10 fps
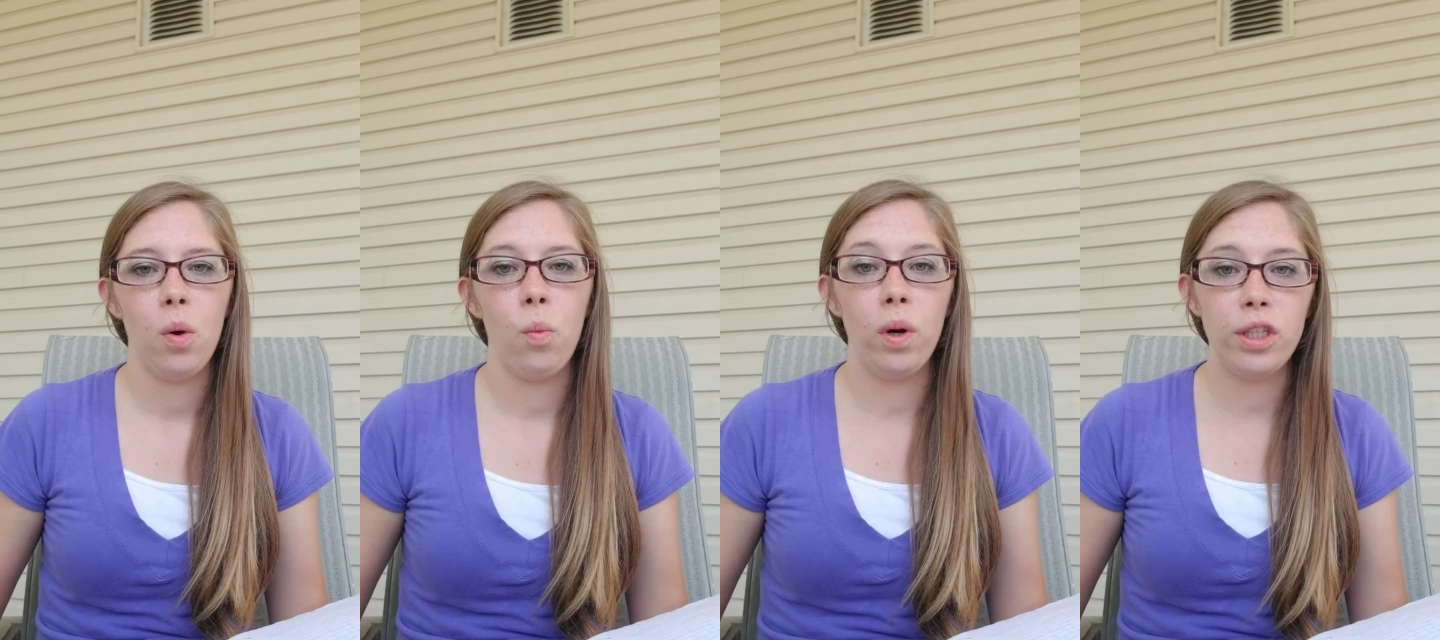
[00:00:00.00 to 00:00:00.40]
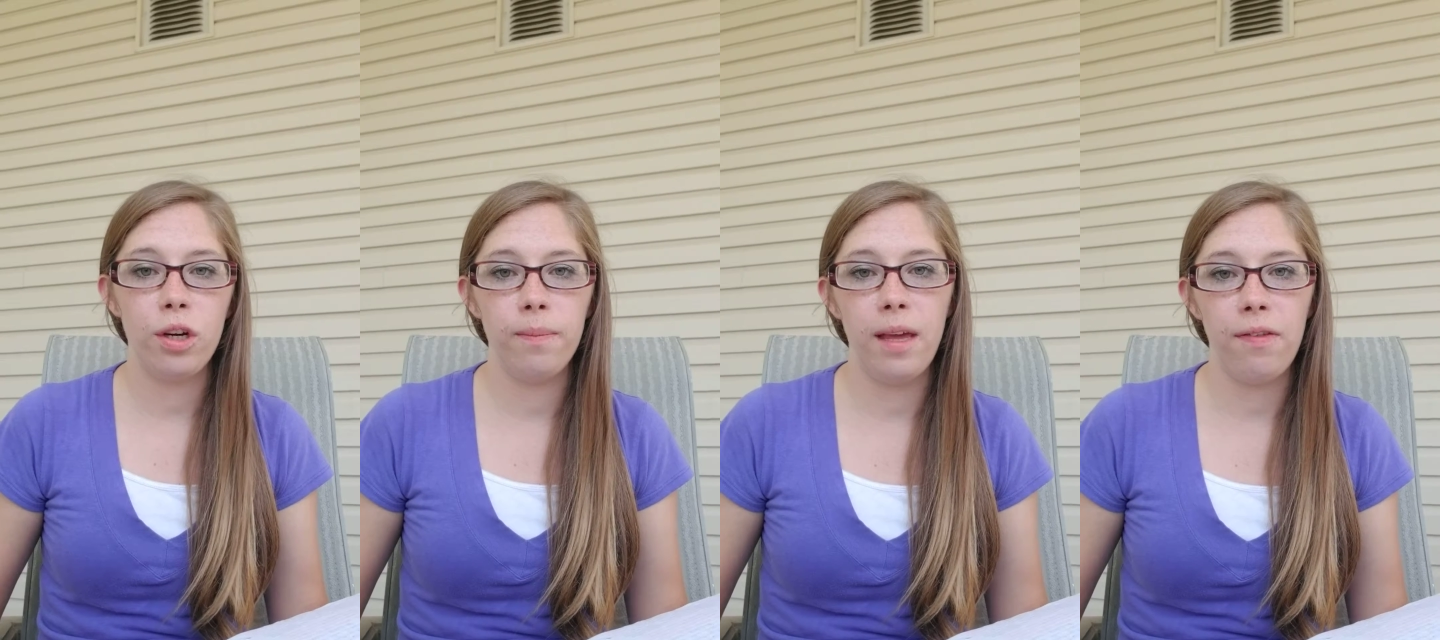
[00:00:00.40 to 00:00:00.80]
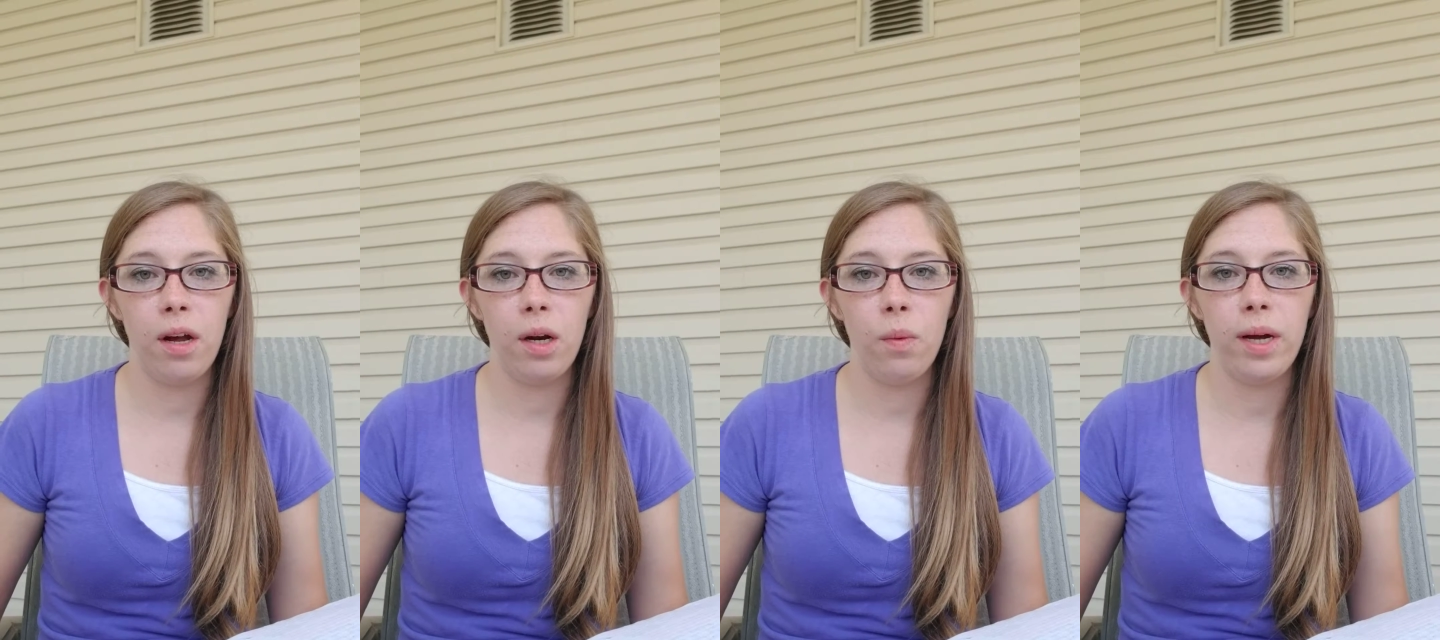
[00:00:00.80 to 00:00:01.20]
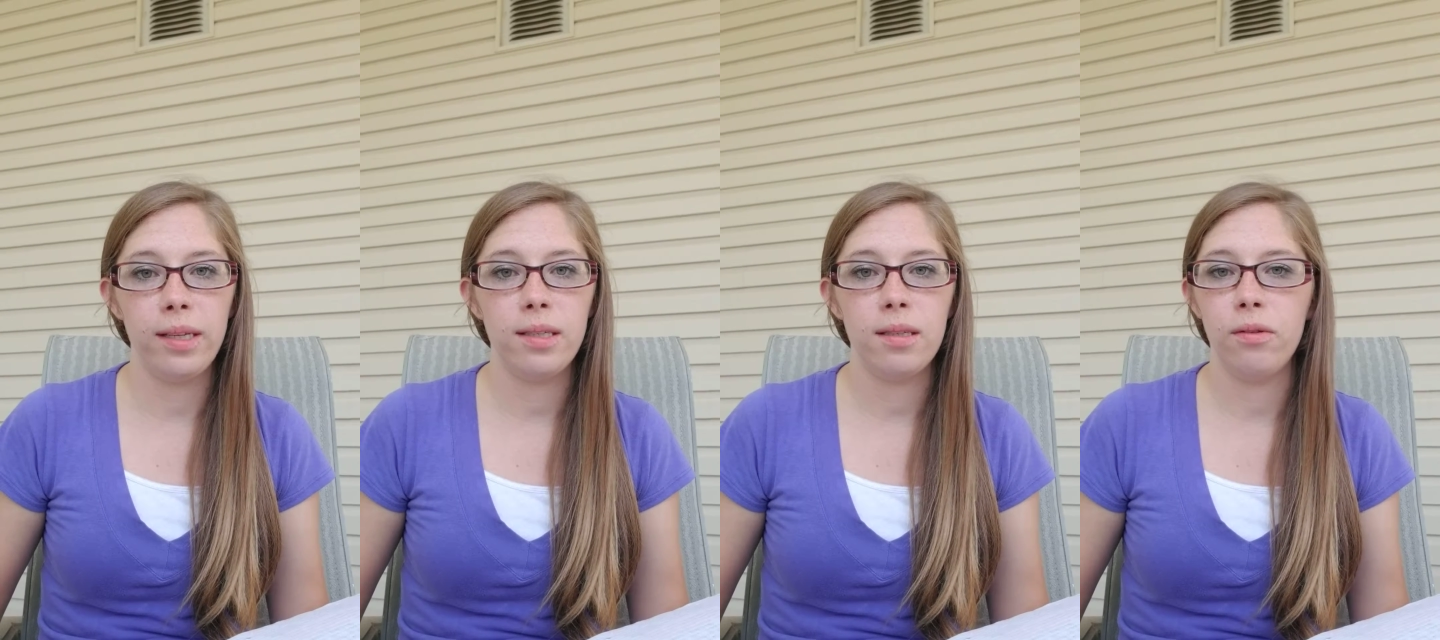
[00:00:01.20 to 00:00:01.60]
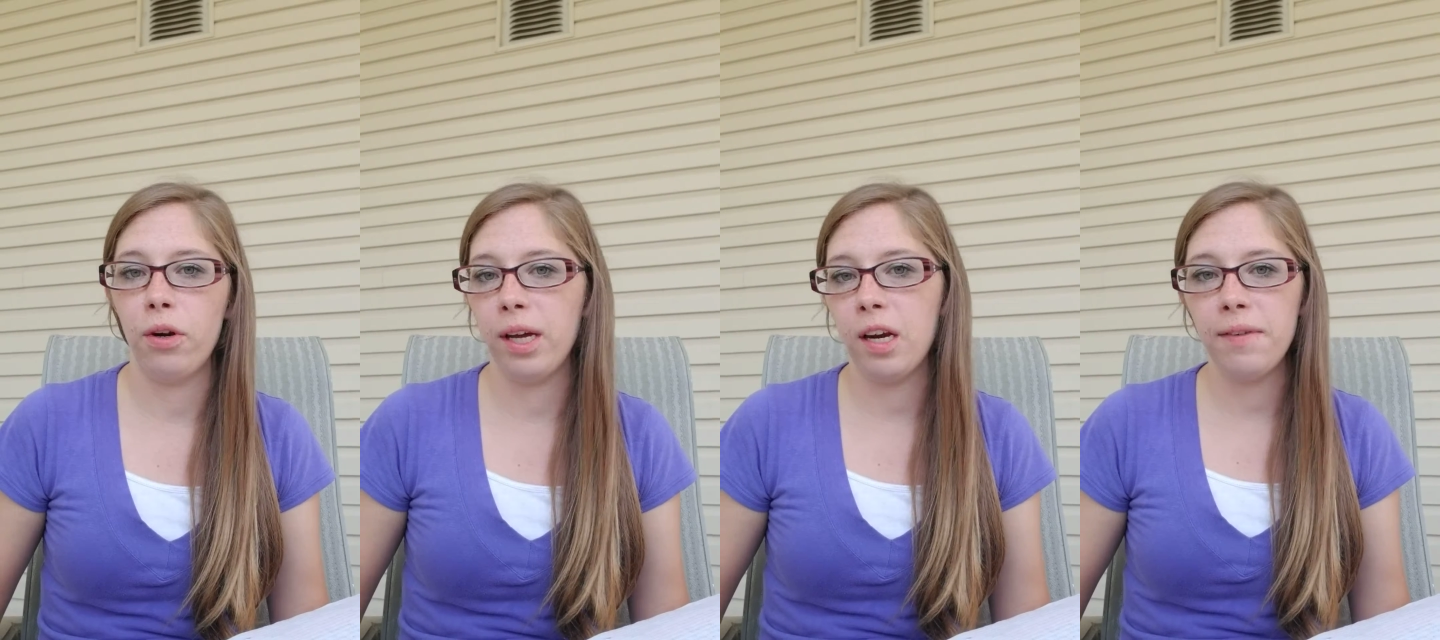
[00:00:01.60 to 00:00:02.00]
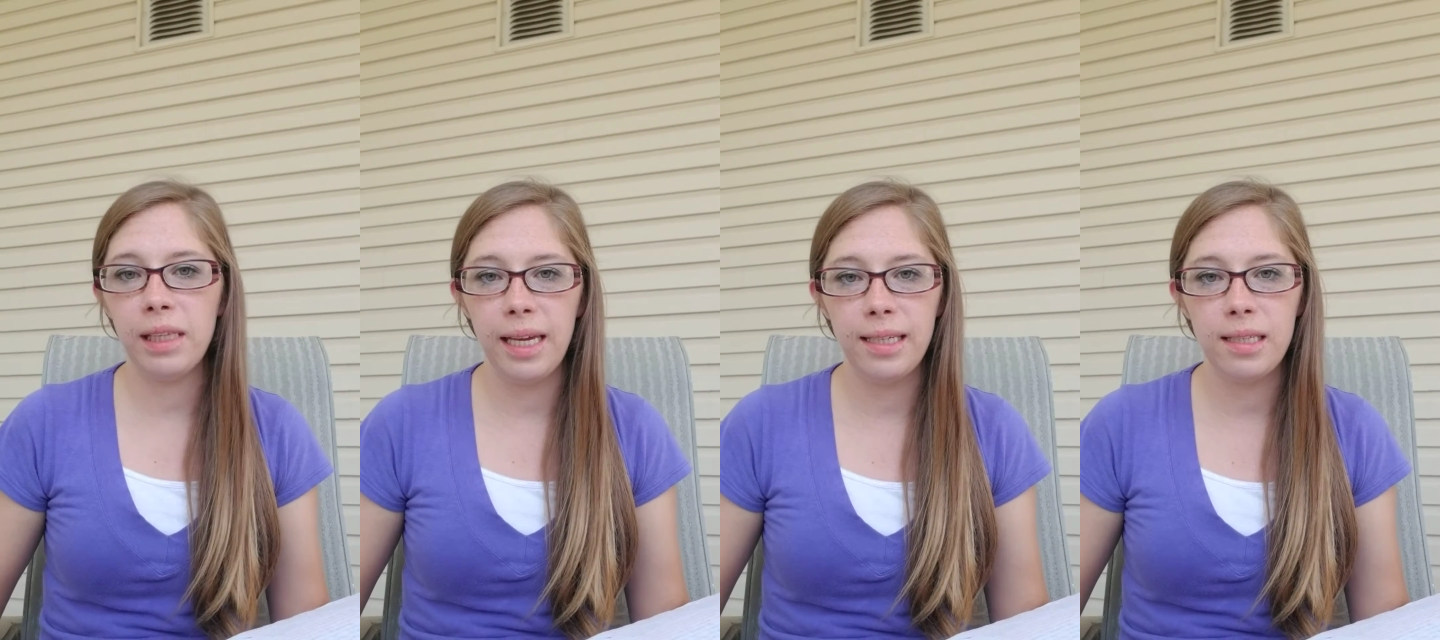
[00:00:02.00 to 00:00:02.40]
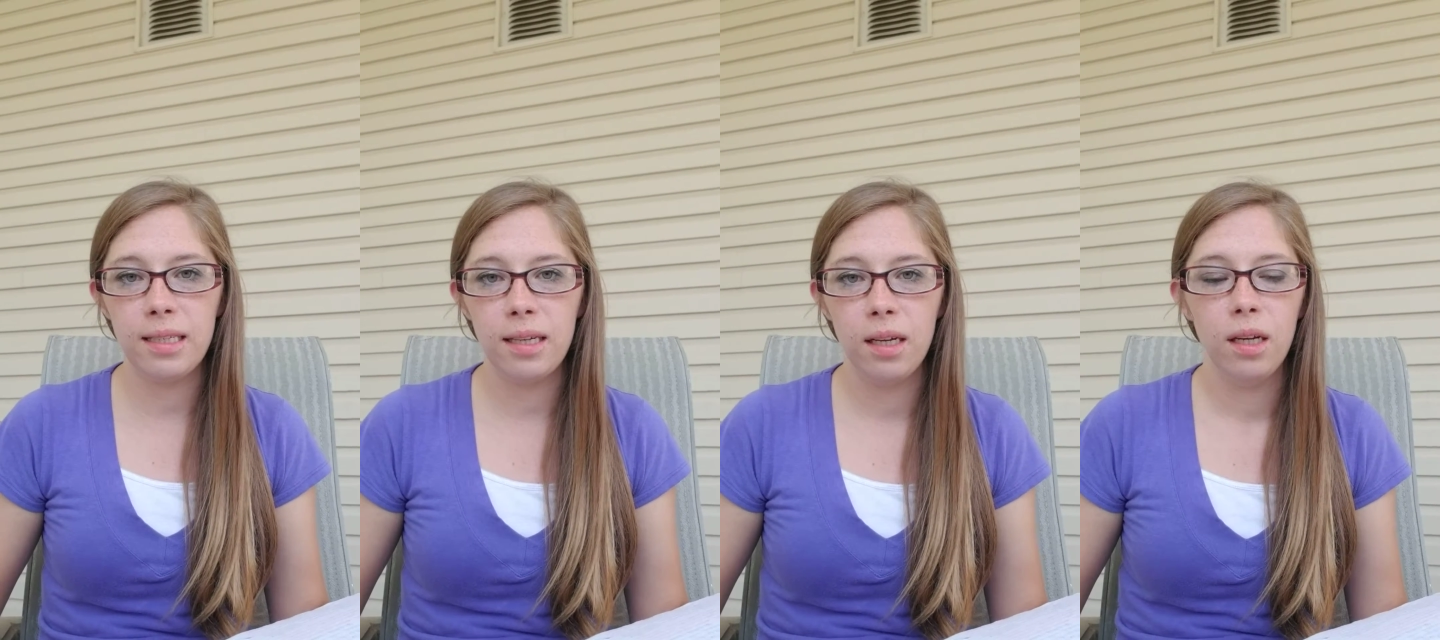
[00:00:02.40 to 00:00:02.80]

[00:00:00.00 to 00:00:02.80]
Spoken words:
what term they thought it was. They're not going to have a list.